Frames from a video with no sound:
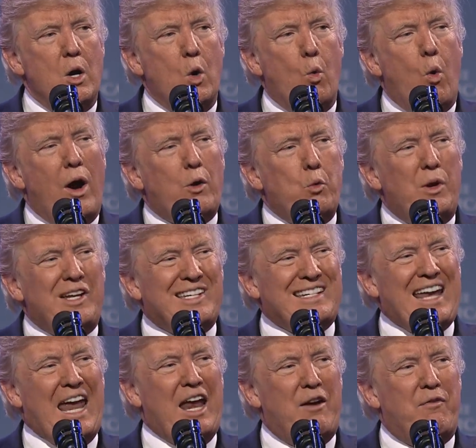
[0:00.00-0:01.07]
what we
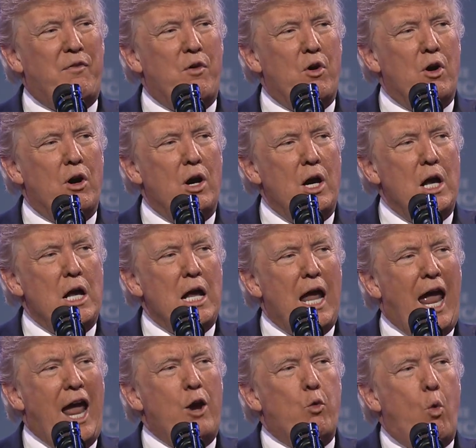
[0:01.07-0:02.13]
stand for,
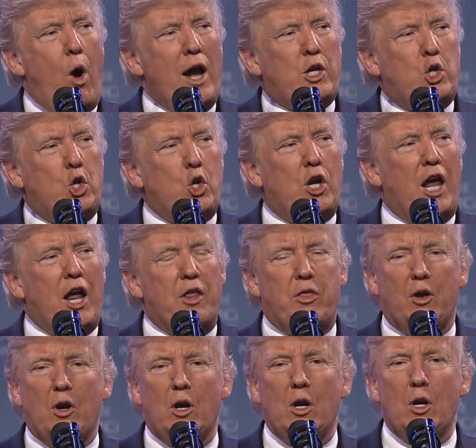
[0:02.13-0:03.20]
and what
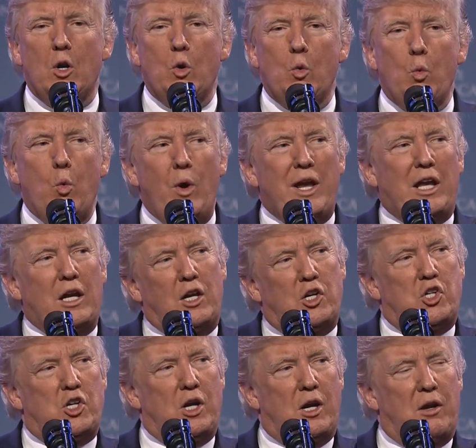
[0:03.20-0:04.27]
together we can
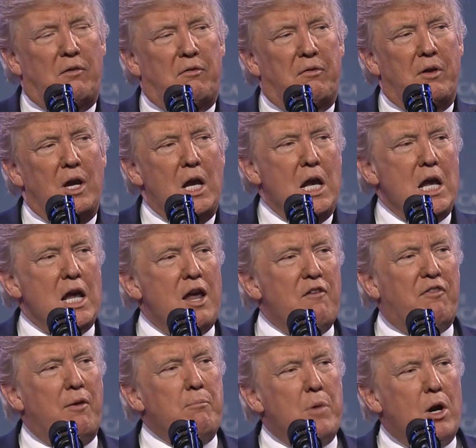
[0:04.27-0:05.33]
achieve.
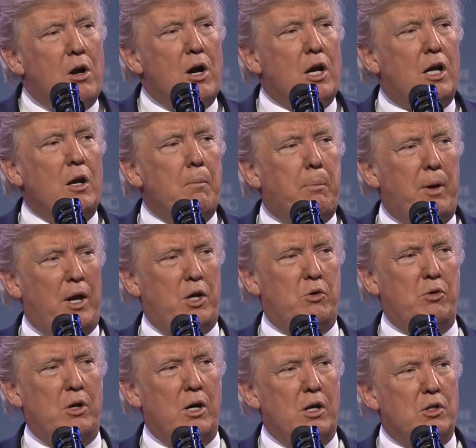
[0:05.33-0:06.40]
If American
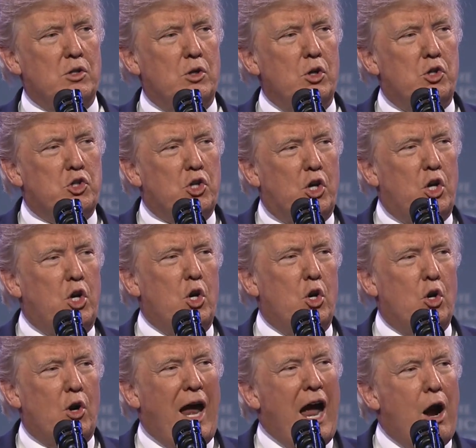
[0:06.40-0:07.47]
patriots could
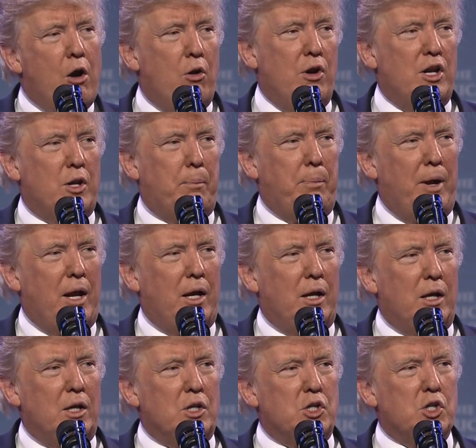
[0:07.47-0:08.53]
secure our
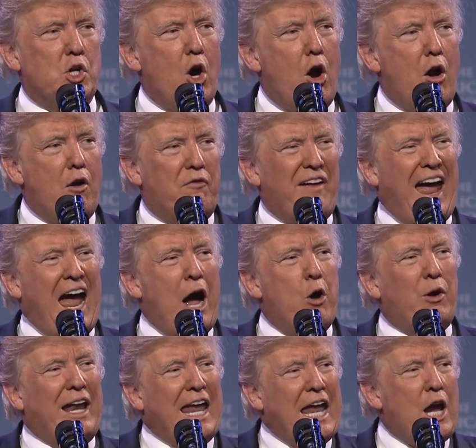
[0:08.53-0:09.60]
independence, carve
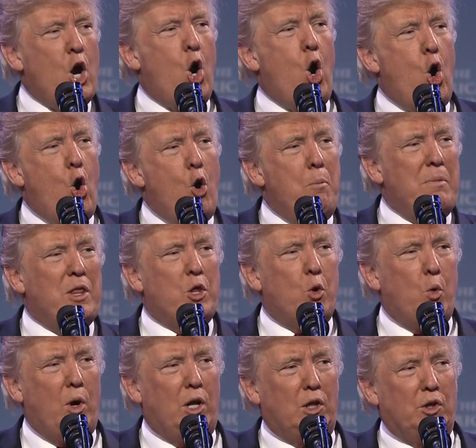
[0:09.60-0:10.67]
out a home in the
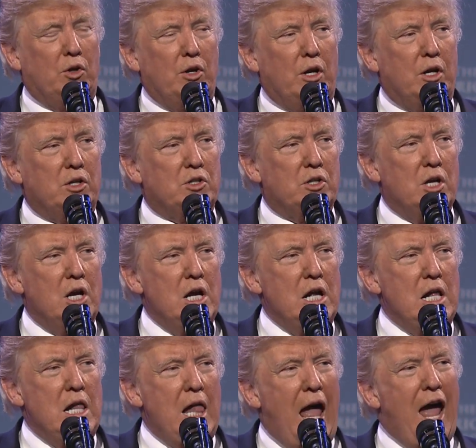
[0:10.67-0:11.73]
wilderness,
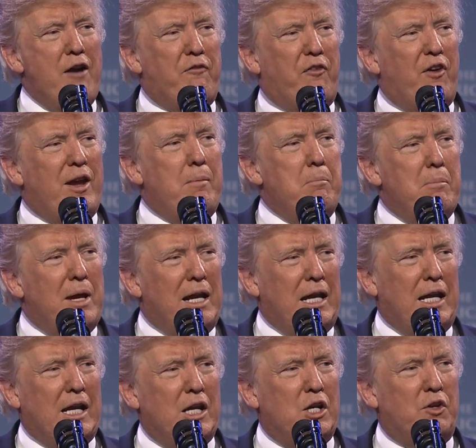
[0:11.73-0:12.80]
and free
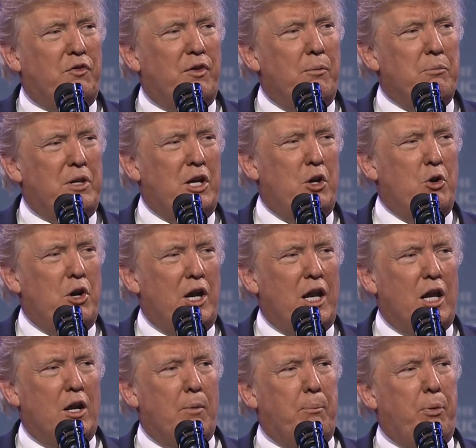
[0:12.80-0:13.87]
millions from
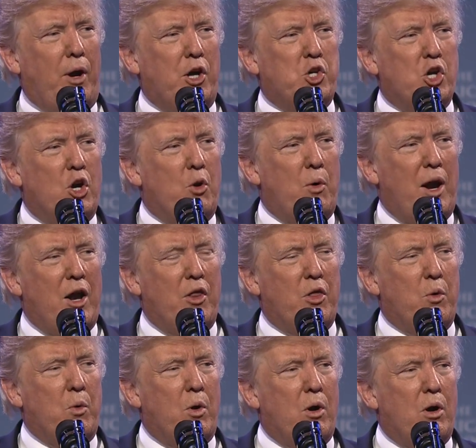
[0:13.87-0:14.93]
tyranny and oppression around
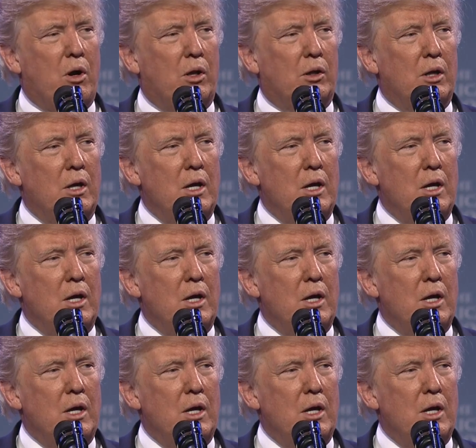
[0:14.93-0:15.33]
the world,